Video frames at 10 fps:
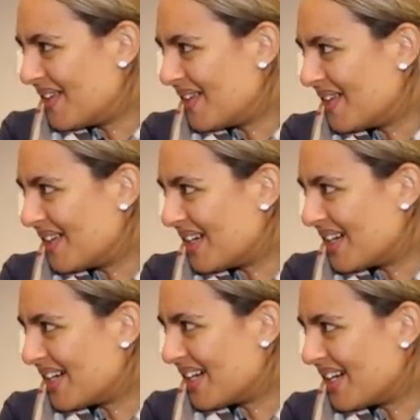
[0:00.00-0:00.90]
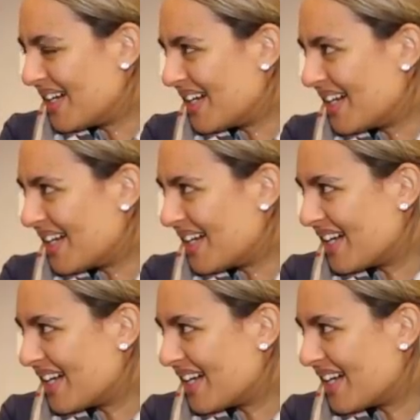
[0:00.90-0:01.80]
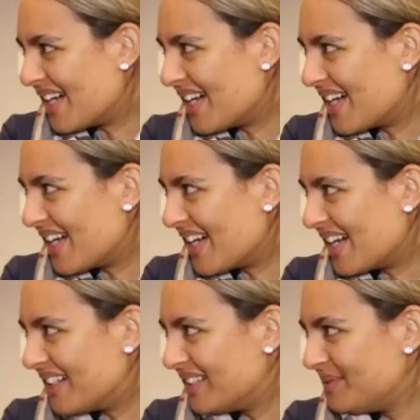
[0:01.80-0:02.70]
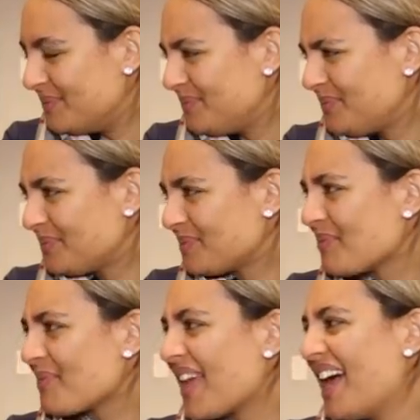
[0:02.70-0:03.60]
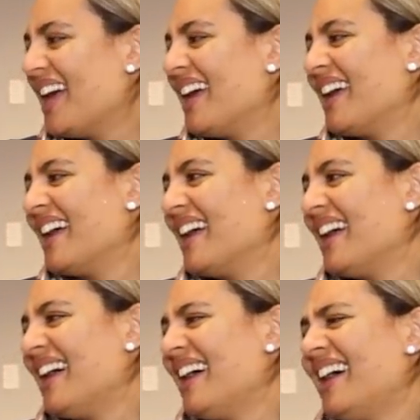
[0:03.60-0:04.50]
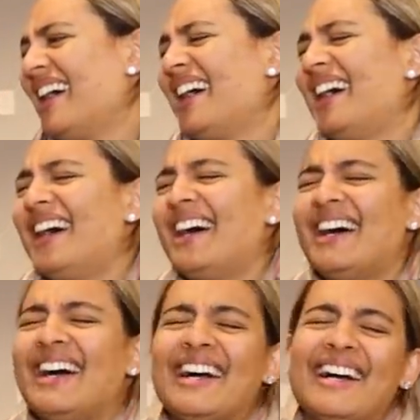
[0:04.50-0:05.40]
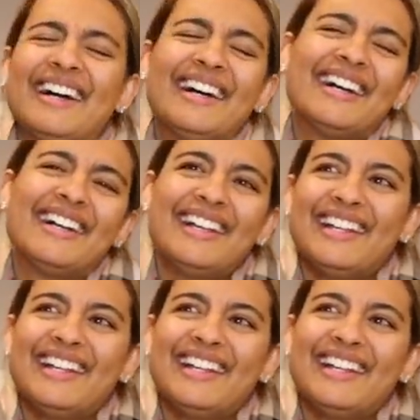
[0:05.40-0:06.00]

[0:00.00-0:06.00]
(silent)